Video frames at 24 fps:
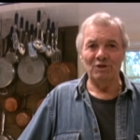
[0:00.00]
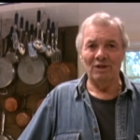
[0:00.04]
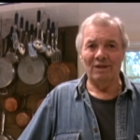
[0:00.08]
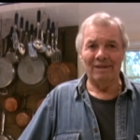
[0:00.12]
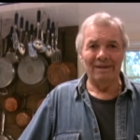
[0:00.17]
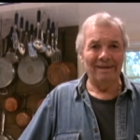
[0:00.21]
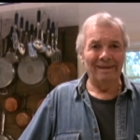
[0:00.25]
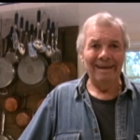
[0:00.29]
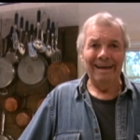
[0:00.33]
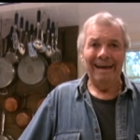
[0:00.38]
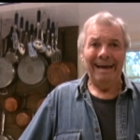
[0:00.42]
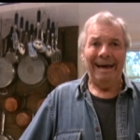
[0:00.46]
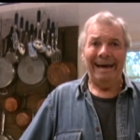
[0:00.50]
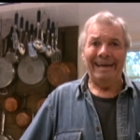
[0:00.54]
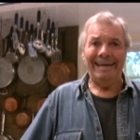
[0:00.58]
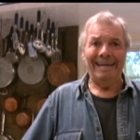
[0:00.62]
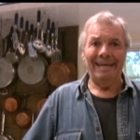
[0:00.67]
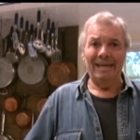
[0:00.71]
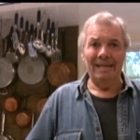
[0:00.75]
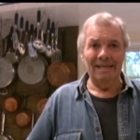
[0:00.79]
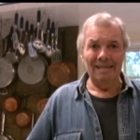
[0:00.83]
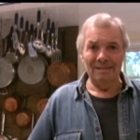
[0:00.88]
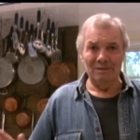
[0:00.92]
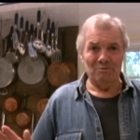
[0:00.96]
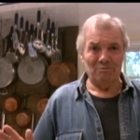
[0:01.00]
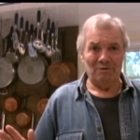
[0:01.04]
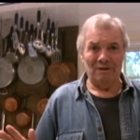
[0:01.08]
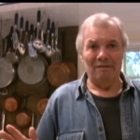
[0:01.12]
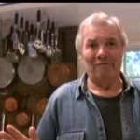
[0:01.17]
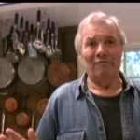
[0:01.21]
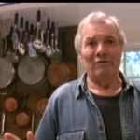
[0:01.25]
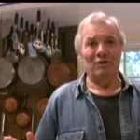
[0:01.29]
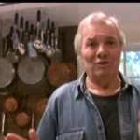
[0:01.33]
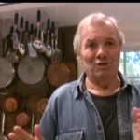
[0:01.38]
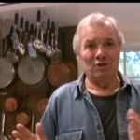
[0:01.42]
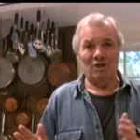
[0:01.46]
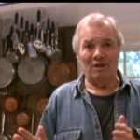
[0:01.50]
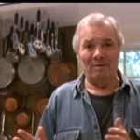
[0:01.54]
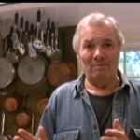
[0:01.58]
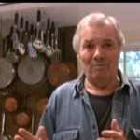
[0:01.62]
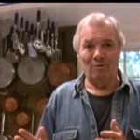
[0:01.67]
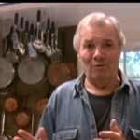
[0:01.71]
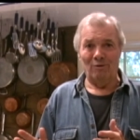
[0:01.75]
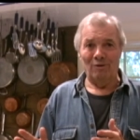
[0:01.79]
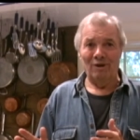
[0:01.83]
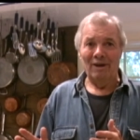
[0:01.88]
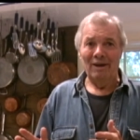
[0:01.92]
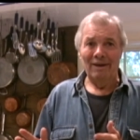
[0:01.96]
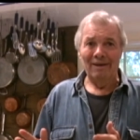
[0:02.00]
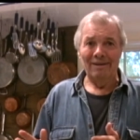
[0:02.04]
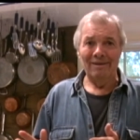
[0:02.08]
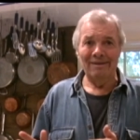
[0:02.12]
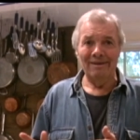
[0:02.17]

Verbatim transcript: she said, I hate grilled vegetables.